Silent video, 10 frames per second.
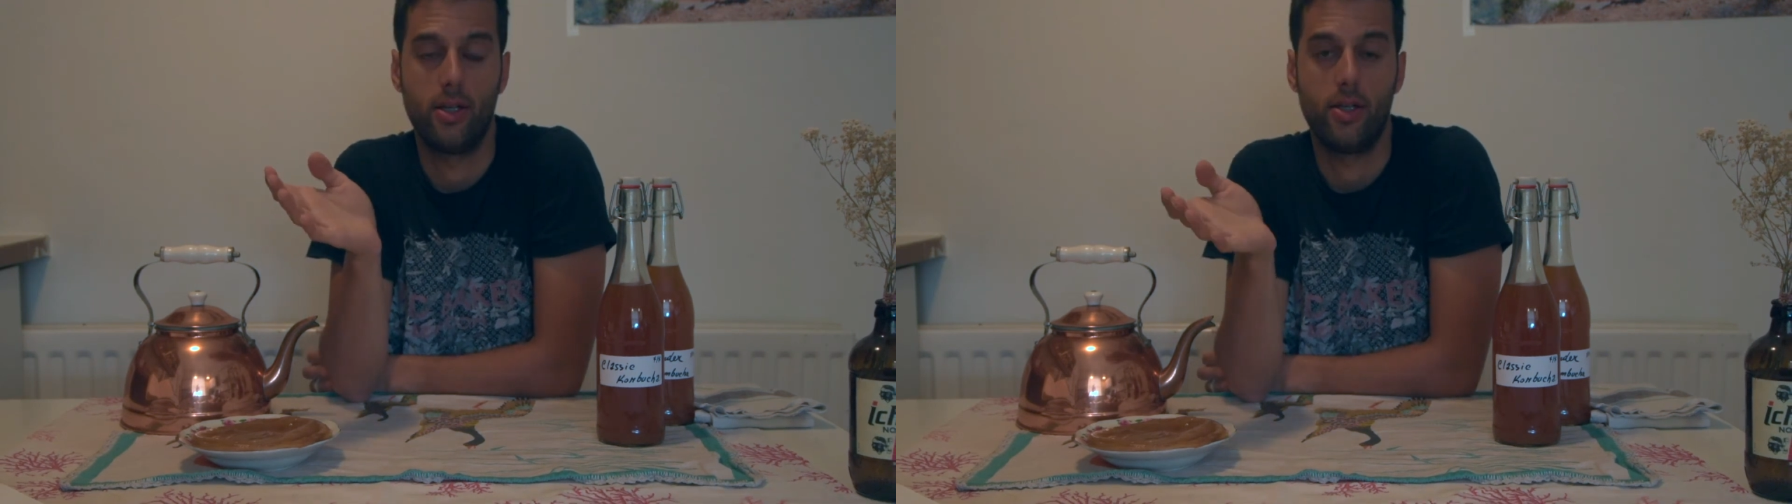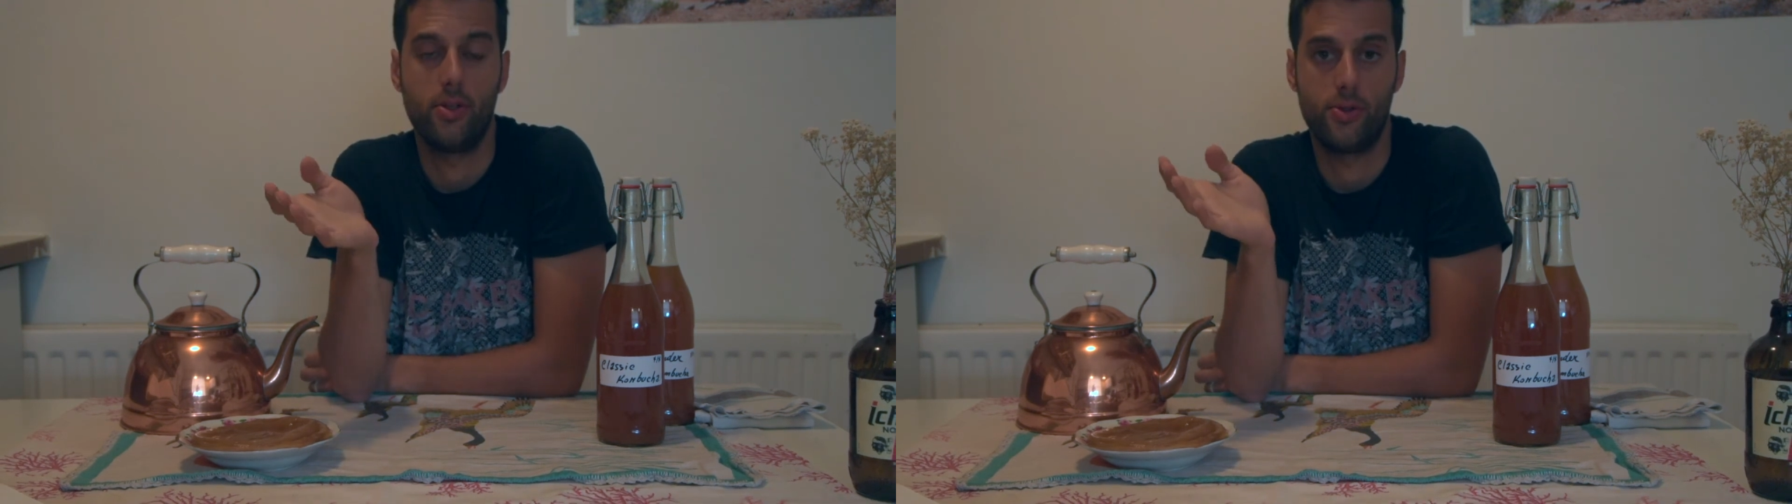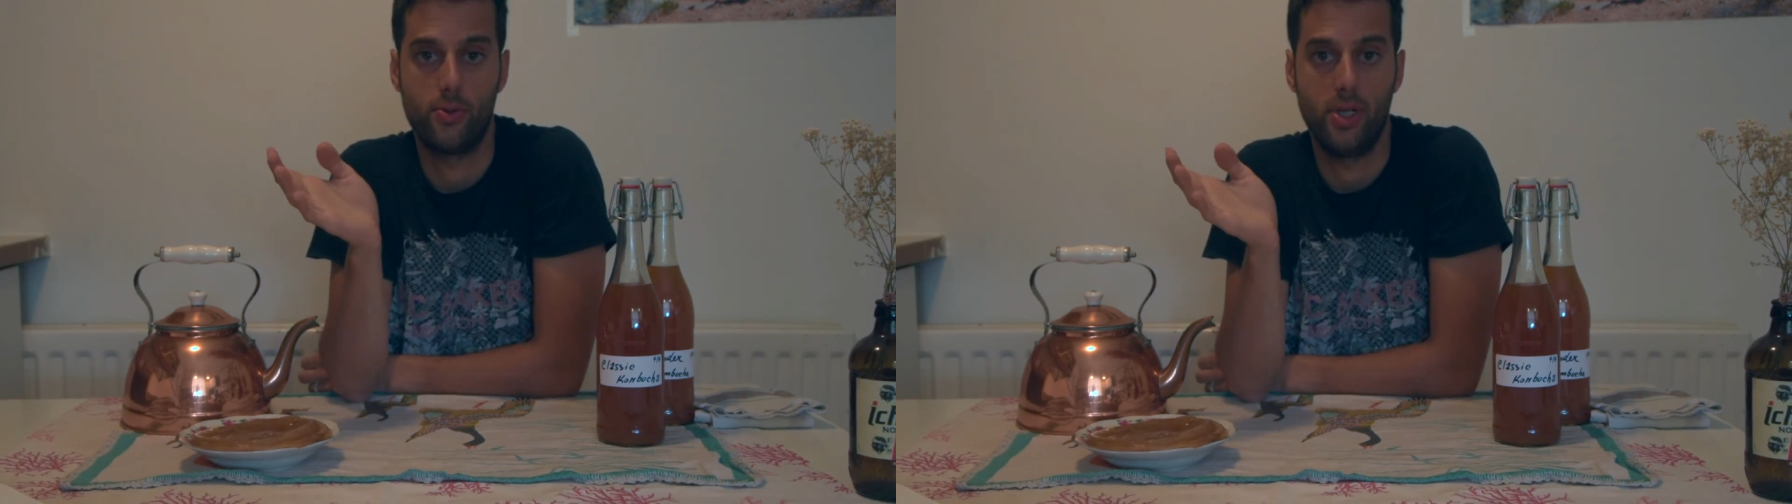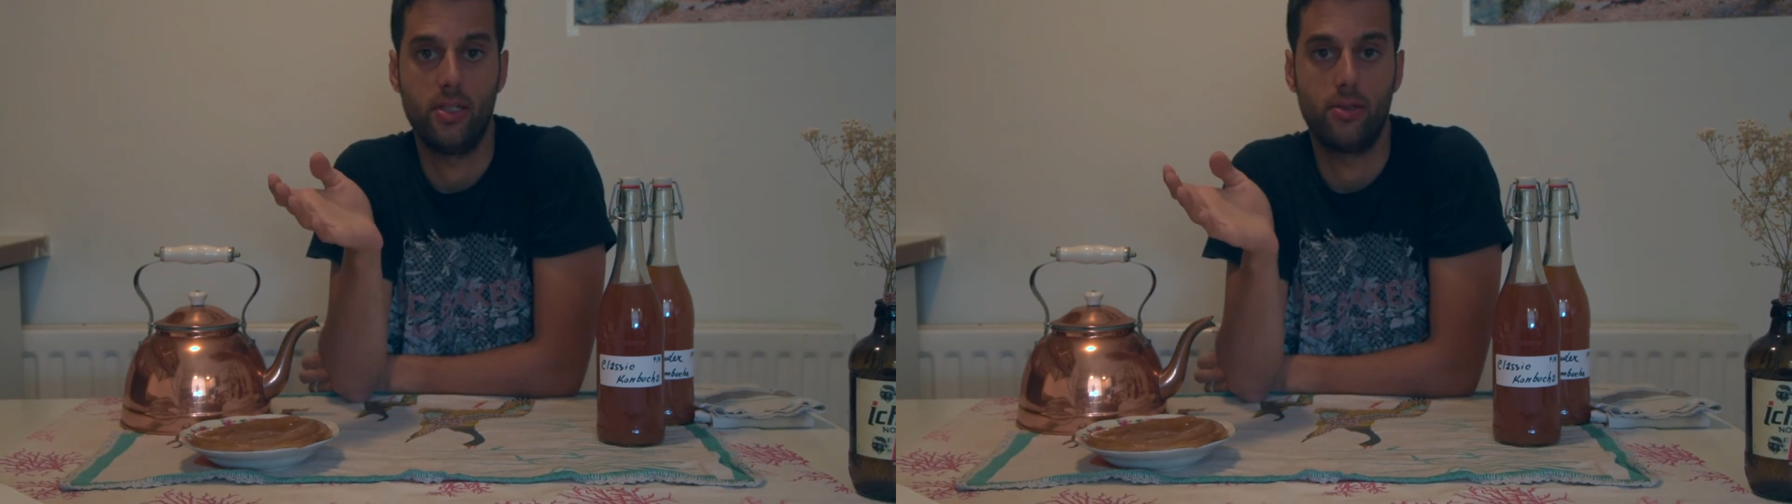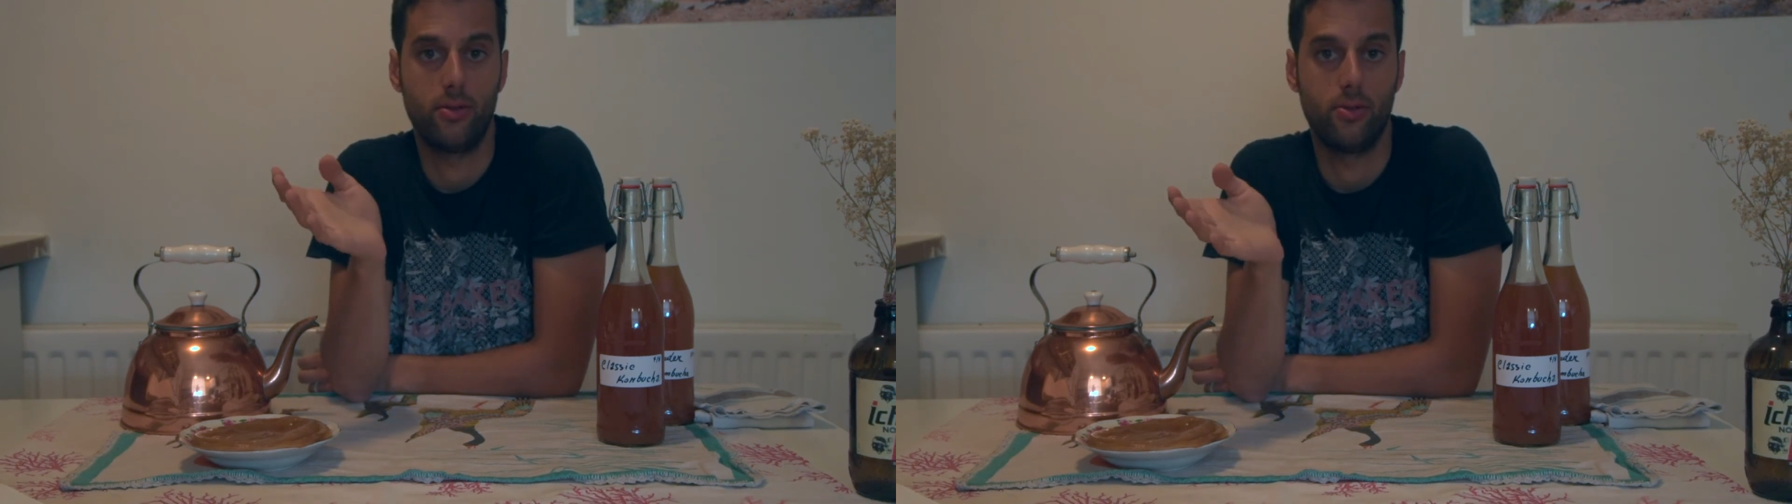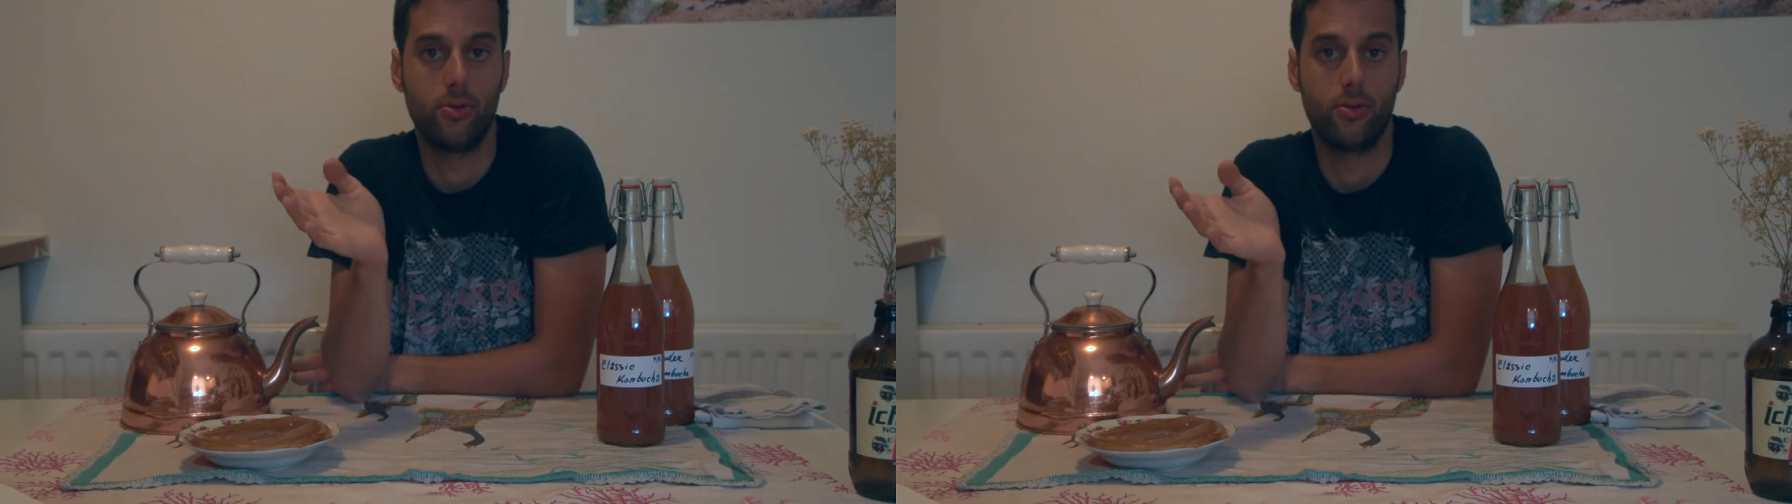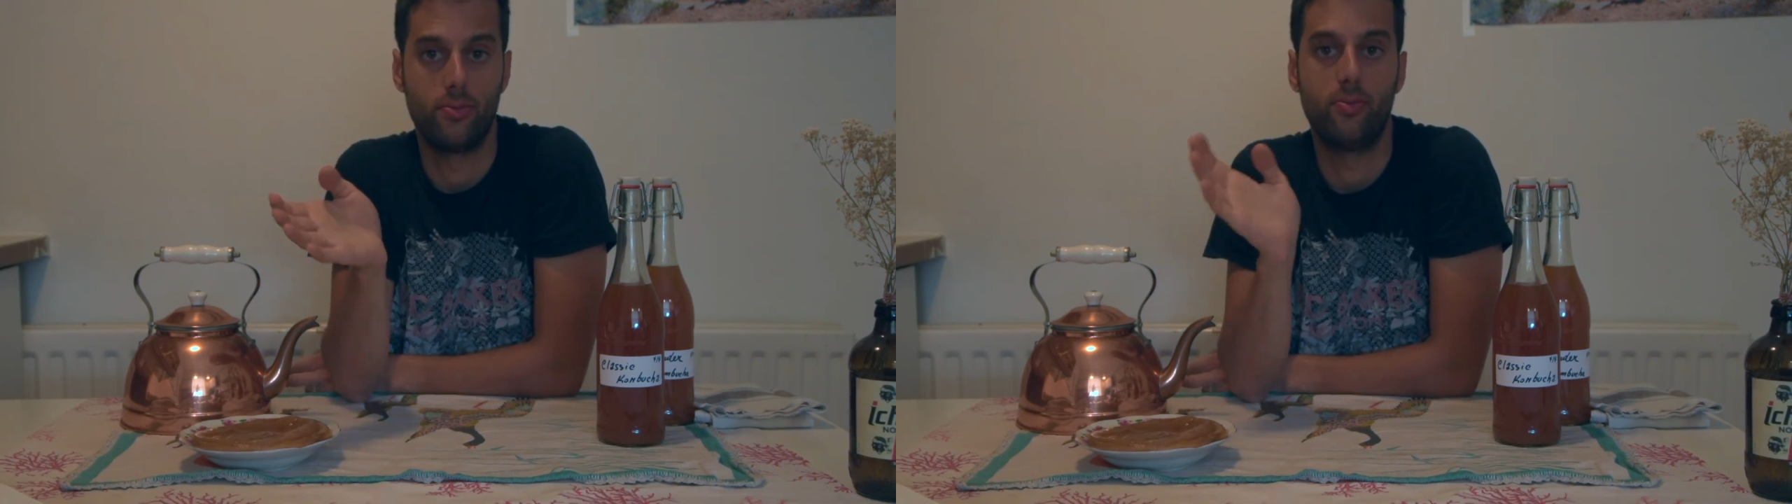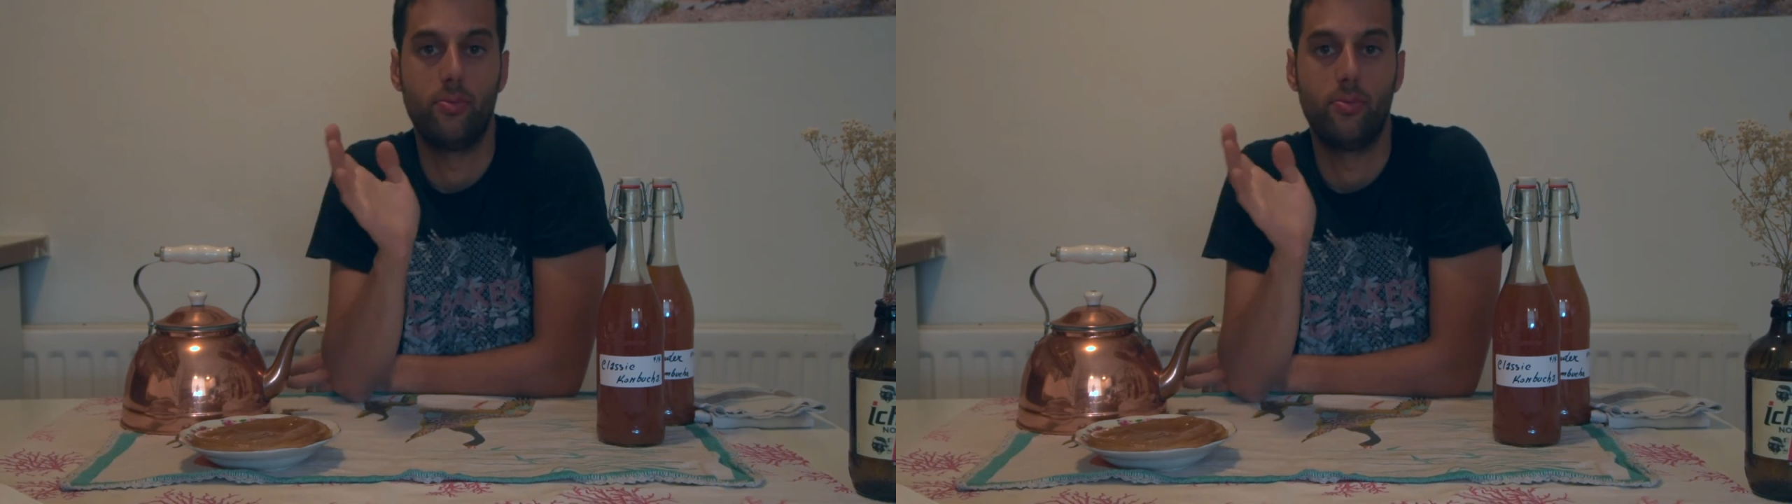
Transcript: It's ready to